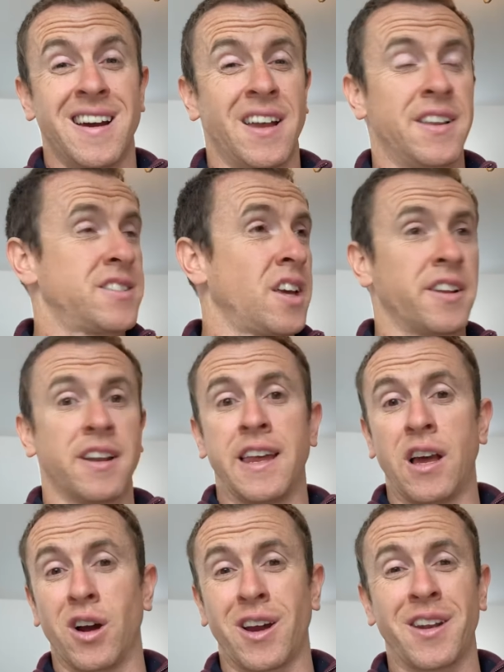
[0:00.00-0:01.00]
and suddenly
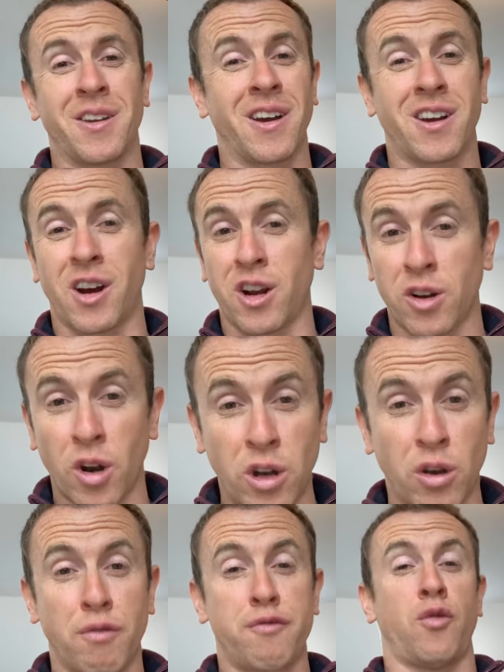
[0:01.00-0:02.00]
I can only
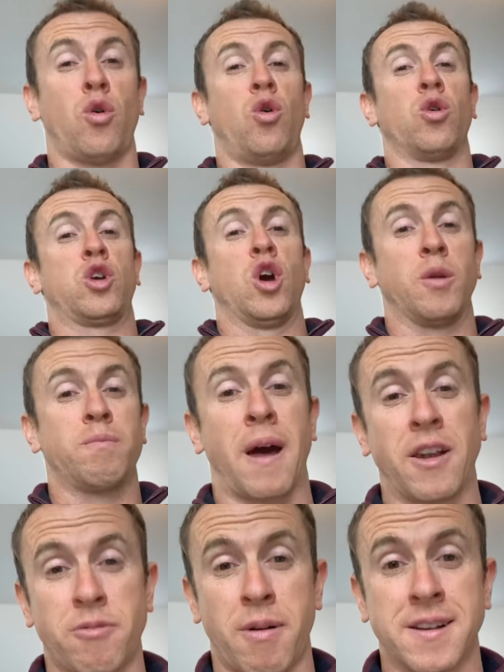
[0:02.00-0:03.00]
do 4 good
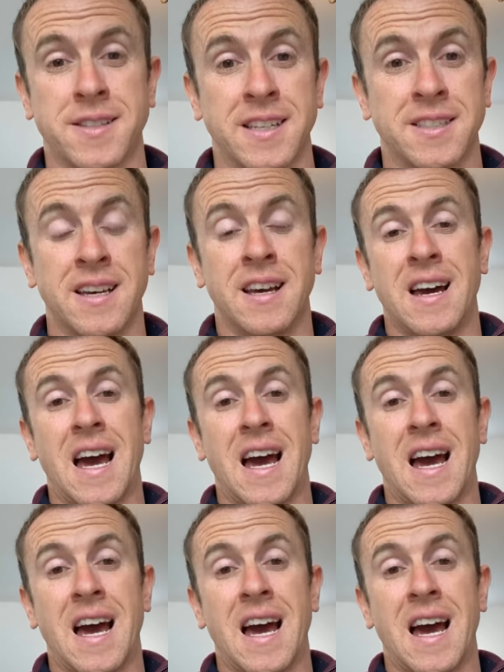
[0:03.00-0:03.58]
bench presses,